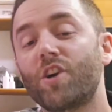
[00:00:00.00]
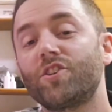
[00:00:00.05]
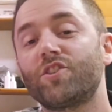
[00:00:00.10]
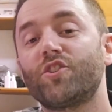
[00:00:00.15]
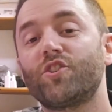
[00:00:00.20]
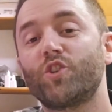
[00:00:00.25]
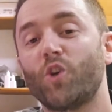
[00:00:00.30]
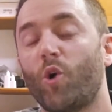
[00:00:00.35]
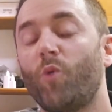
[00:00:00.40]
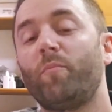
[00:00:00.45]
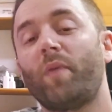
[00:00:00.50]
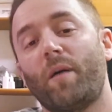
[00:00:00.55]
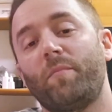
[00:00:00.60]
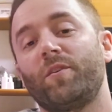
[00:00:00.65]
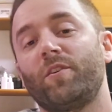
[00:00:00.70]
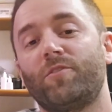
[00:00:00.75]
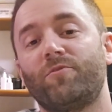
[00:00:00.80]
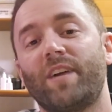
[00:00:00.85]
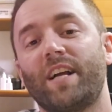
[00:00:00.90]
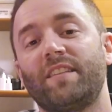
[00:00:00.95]
are so
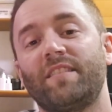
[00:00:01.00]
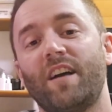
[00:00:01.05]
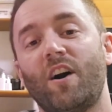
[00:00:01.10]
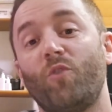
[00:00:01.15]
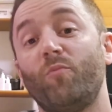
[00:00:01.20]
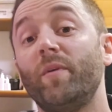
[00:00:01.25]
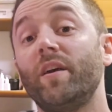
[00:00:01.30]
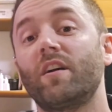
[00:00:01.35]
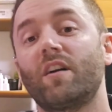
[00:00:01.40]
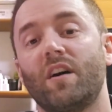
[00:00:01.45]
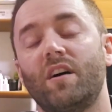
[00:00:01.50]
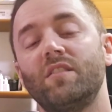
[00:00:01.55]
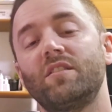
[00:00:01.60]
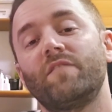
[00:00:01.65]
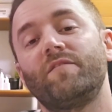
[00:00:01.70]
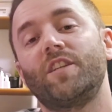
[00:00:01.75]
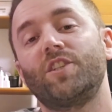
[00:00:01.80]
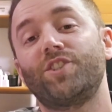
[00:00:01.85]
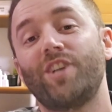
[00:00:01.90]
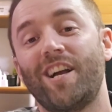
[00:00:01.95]
popular right now because
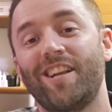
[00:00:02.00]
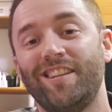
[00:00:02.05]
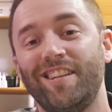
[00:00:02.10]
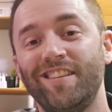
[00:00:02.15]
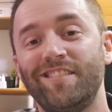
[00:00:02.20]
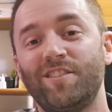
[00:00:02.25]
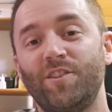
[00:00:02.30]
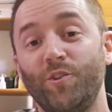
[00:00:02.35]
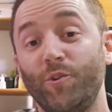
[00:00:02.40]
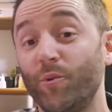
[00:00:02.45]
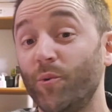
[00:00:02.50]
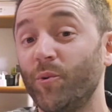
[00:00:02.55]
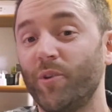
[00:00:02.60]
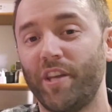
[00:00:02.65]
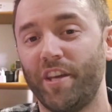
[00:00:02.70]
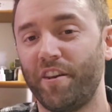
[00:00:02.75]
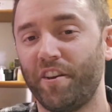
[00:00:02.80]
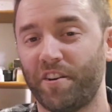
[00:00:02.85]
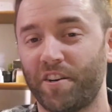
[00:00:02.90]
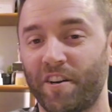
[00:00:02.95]
of the Chinese New
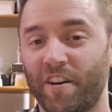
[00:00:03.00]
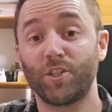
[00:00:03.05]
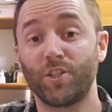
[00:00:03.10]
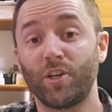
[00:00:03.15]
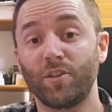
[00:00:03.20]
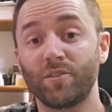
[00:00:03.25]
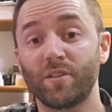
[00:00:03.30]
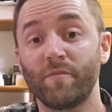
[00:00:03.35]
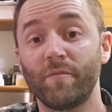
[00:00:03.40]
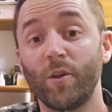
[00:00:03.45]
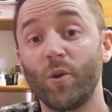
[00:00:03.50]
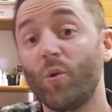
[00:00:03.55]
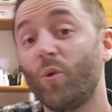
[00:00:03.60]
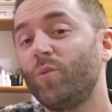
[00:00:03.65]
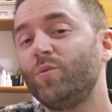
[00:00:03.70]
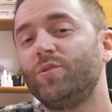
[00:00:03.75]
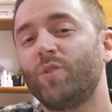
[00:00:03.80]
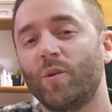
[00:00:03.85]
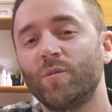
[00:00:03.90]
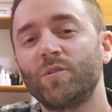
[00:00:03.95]
Year. For those of you
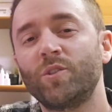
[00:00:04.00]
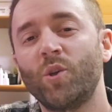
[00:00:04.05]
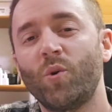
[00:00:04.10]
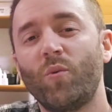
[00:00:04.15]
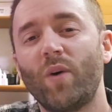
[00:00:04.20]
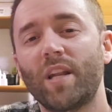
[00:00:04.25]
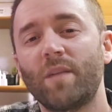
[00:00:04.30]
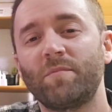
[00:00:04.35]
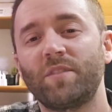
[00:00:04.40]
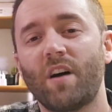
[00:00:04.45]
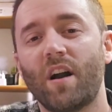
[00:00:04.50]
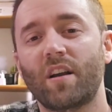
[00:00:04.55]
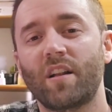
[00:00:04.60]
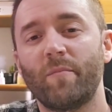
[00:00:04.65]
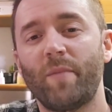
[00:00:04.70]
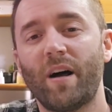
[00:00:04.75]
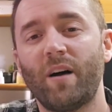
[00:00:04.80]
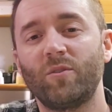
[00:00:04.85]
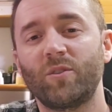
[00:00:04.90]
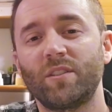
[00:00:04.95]
who don't know what I'm
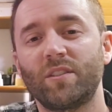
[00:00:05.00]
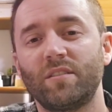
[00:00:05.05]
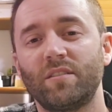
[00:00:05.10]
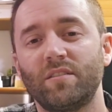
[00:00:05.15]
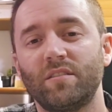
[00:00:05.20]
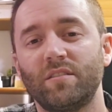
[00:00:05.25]
talking about,